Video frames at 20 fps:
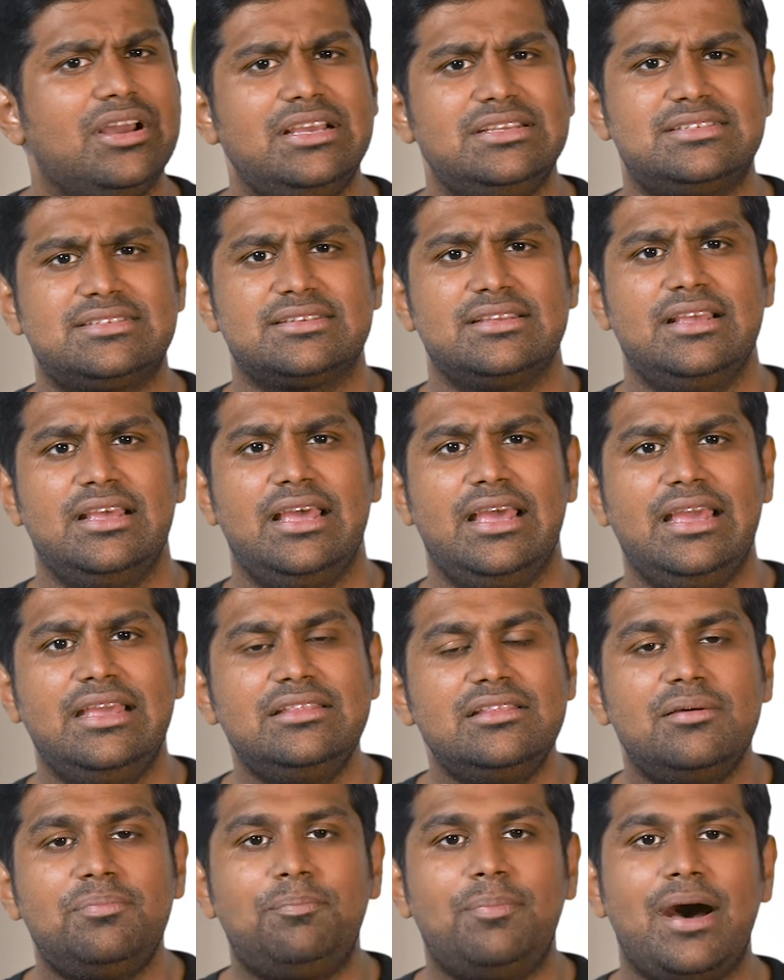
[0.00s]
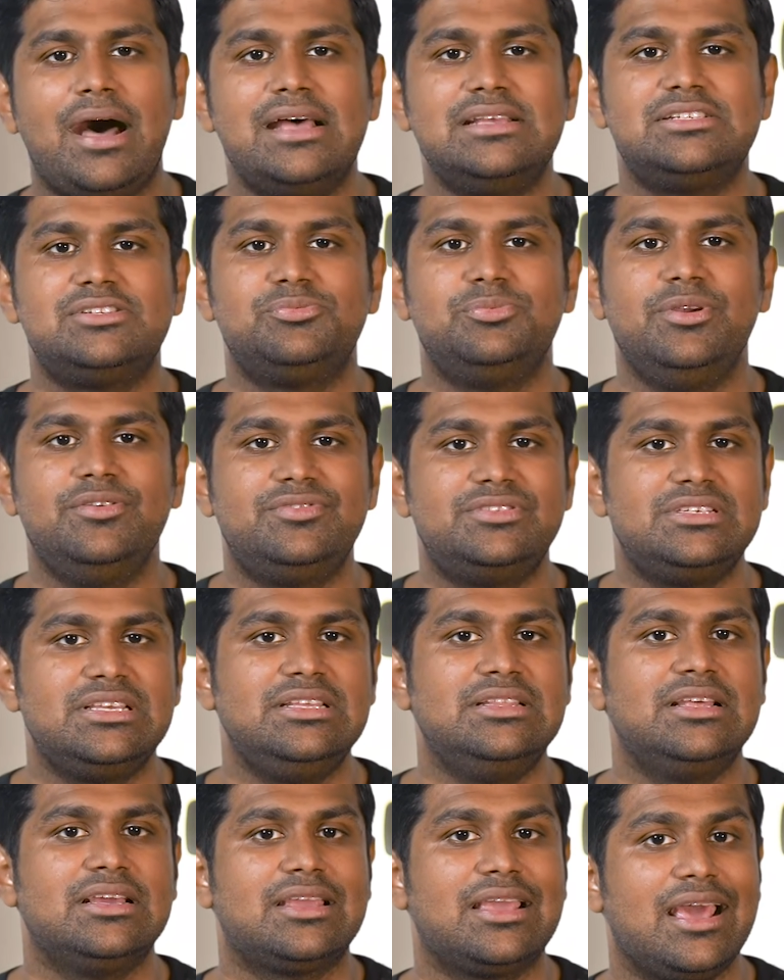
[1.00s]
guys, in the past, we've
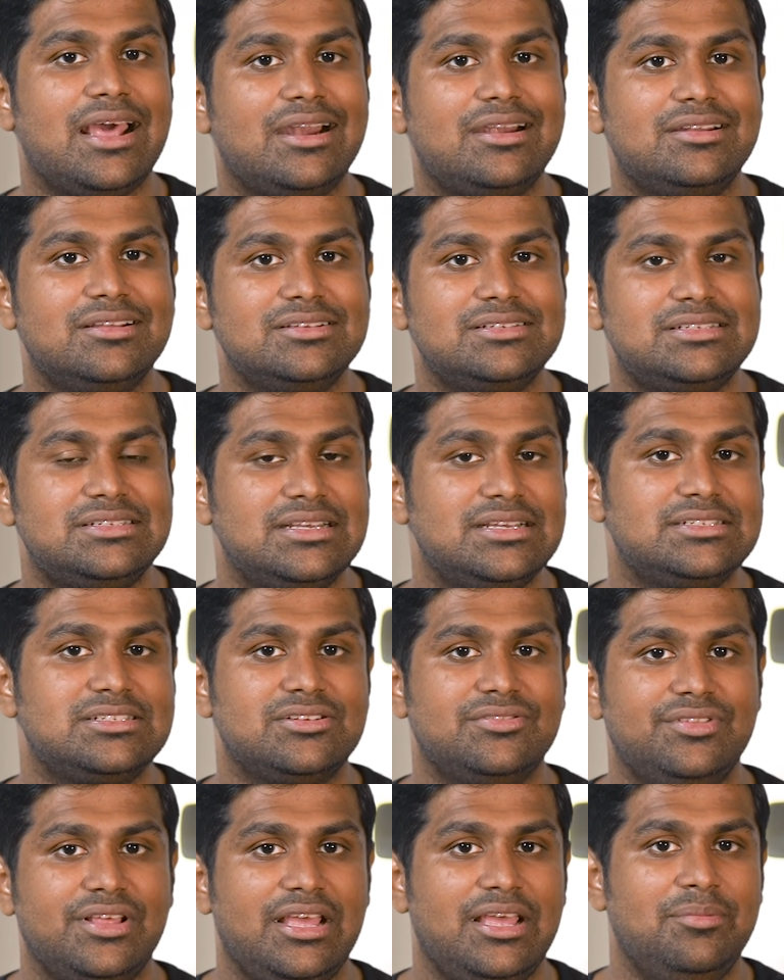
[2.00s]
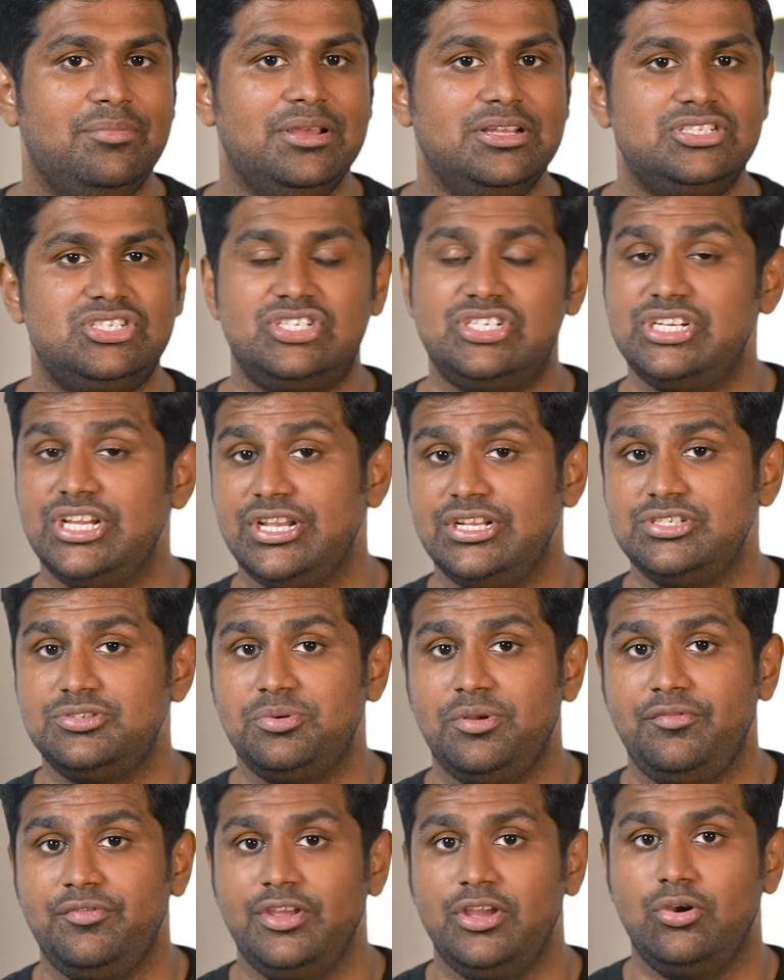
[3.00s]
seen the characteristics of the image change
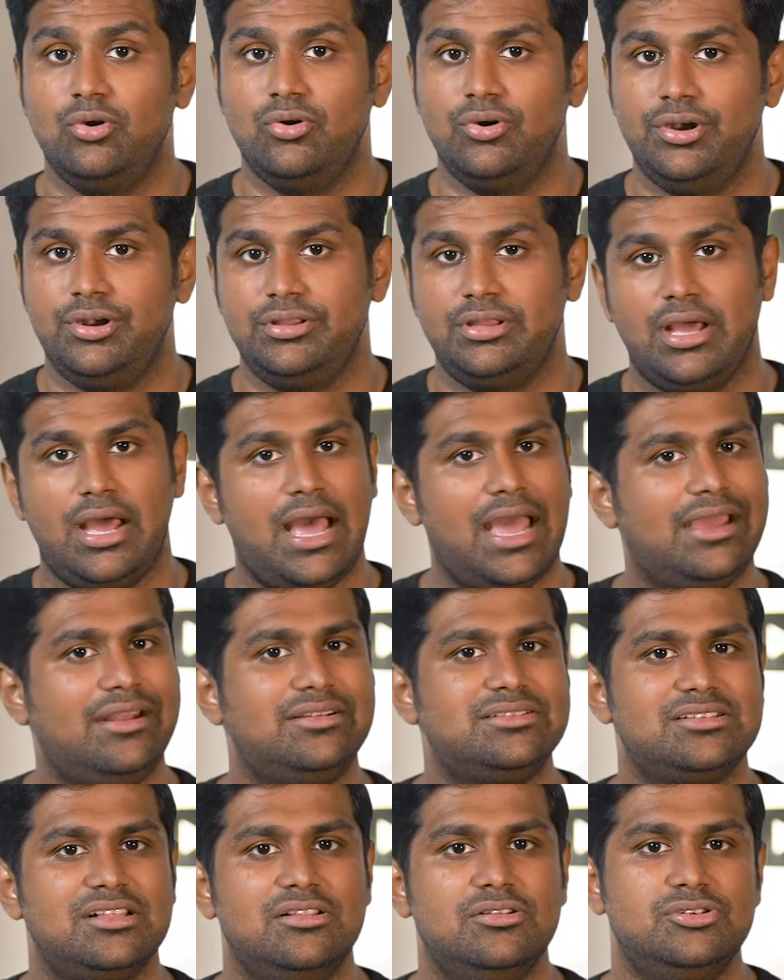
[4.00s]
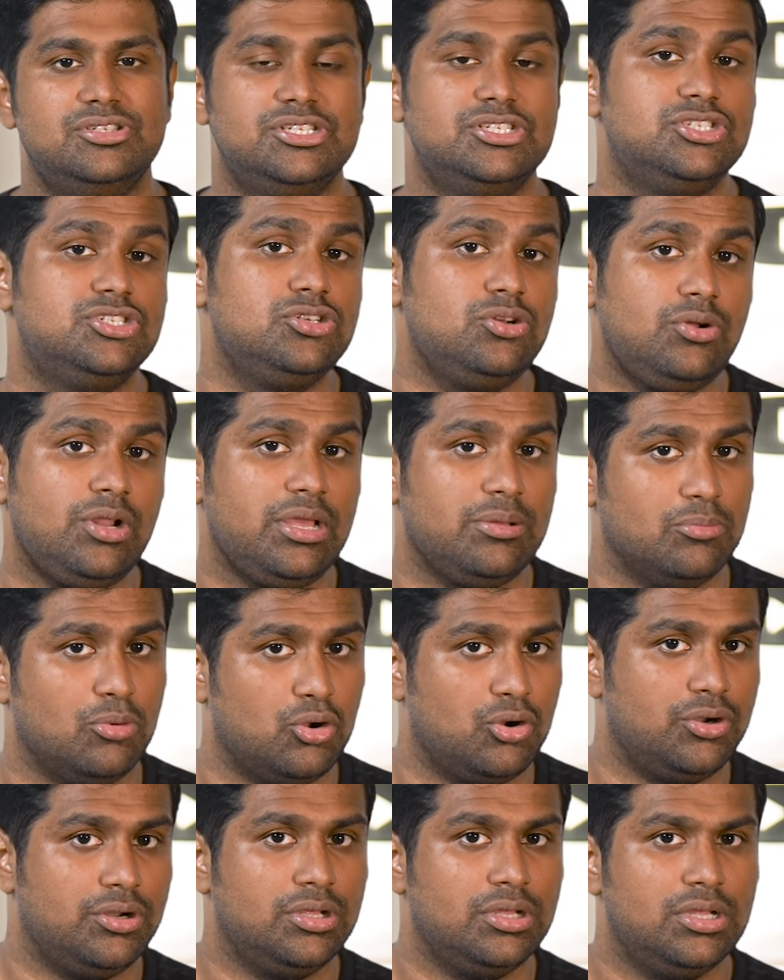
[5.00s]
when we go into the high resolution shooting
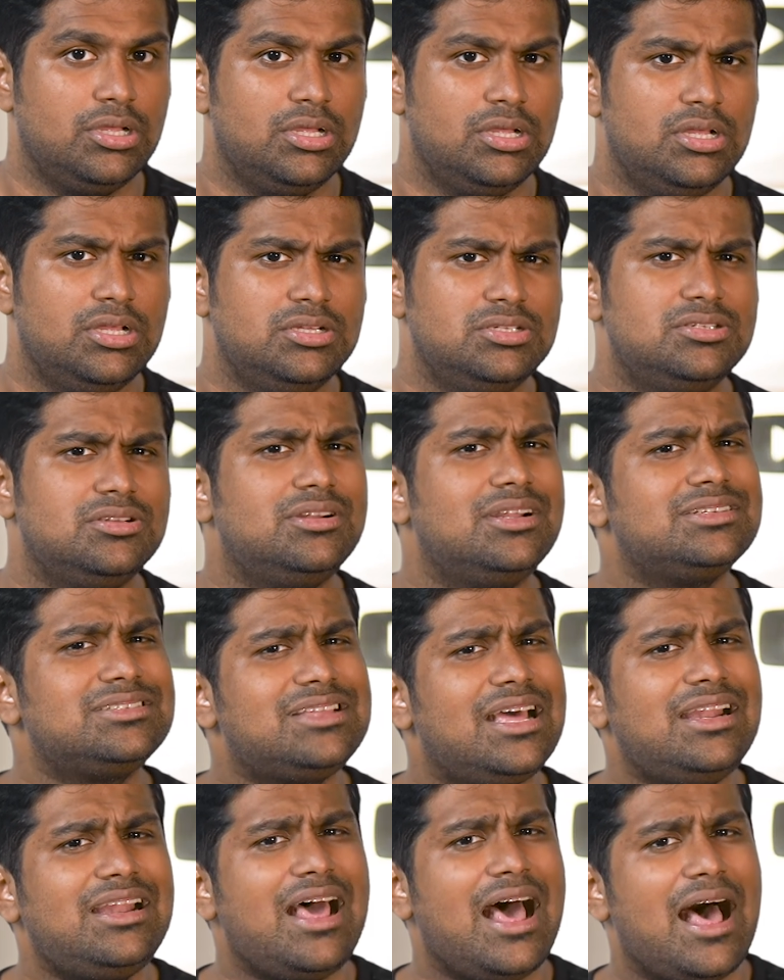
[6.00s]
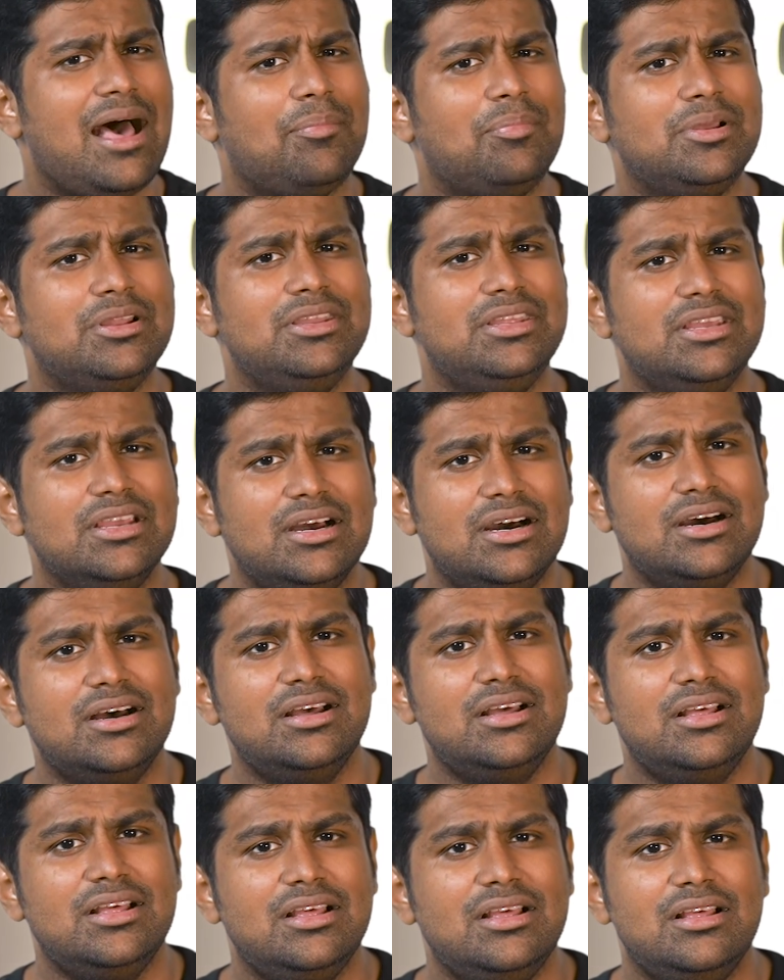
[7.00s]
mode. So does that happen here?
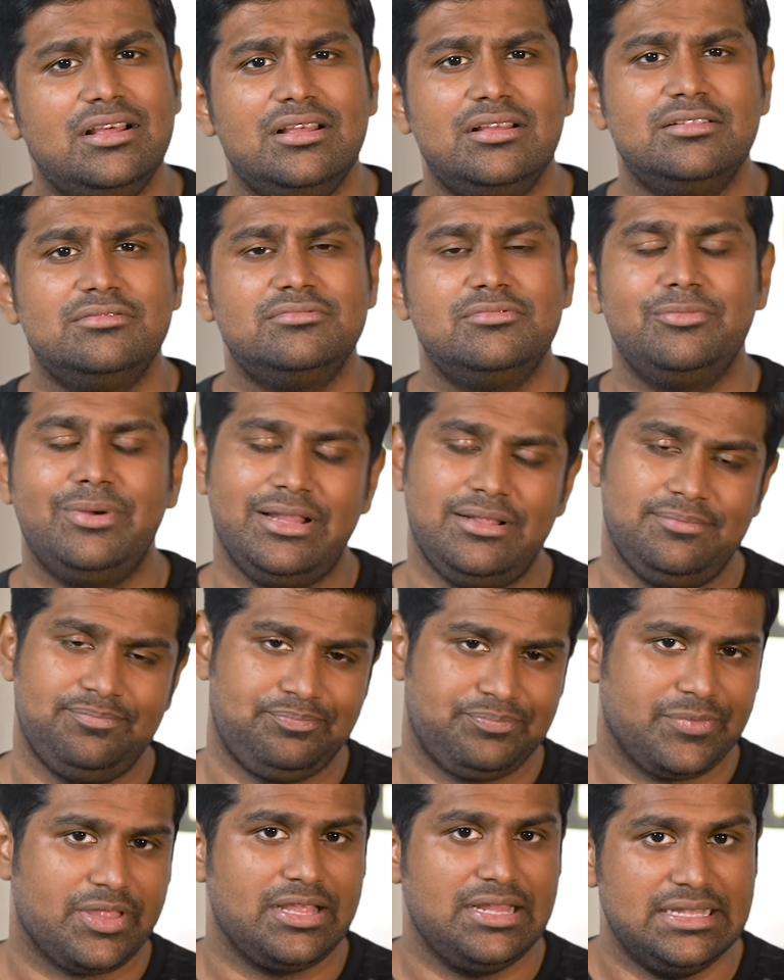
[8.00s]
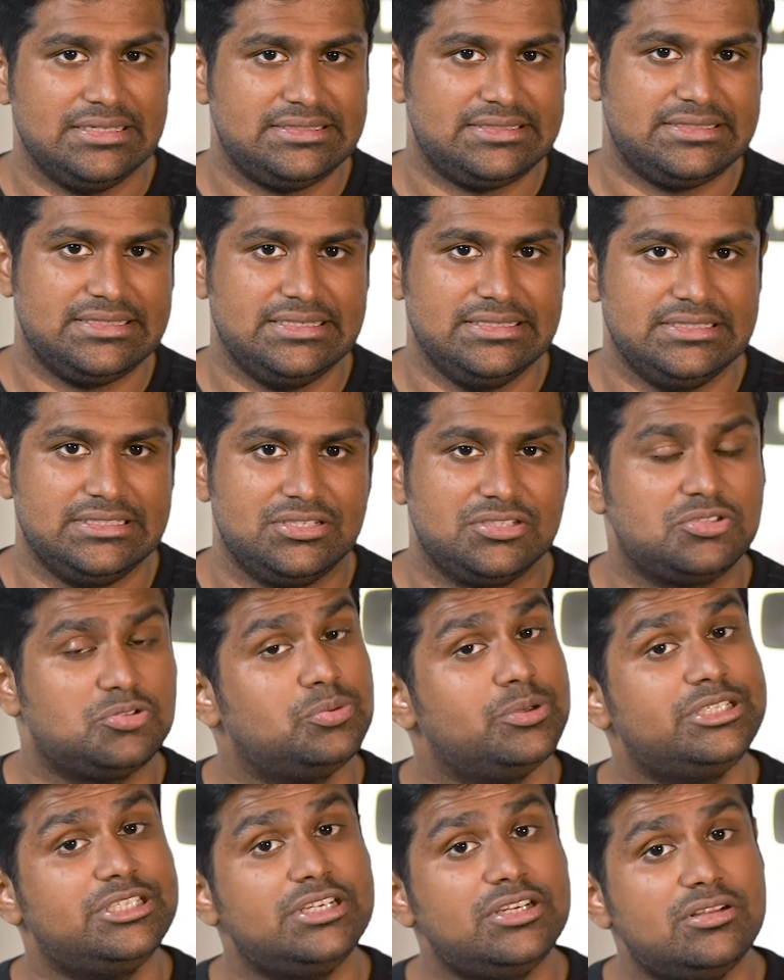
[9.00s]
Well, let's see. So
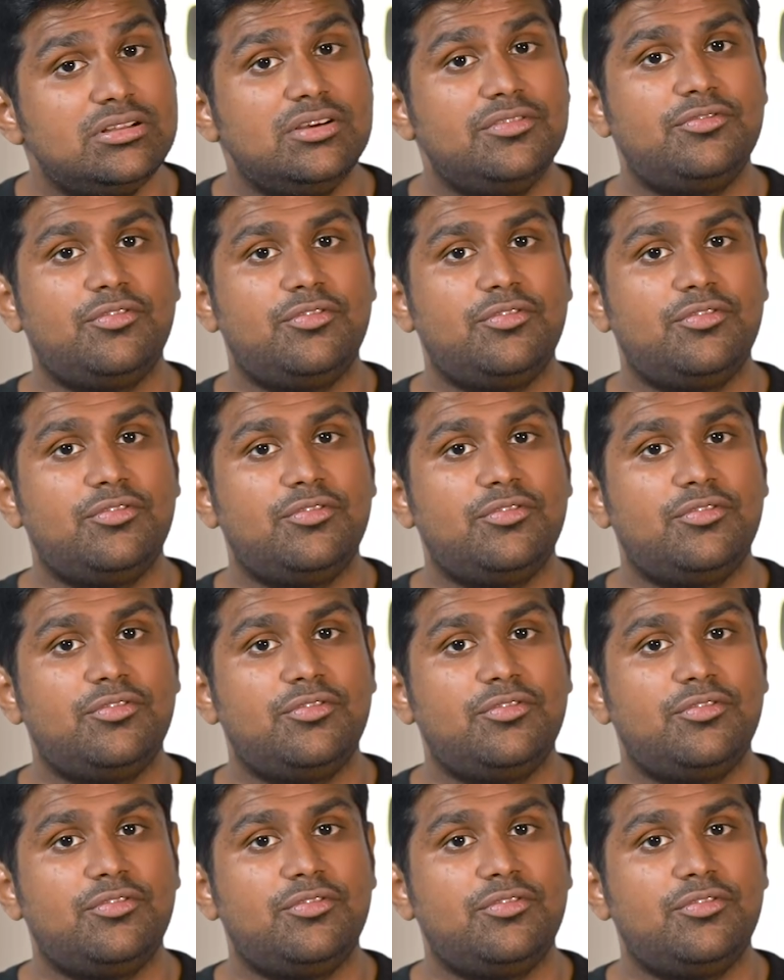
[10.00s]
switching to the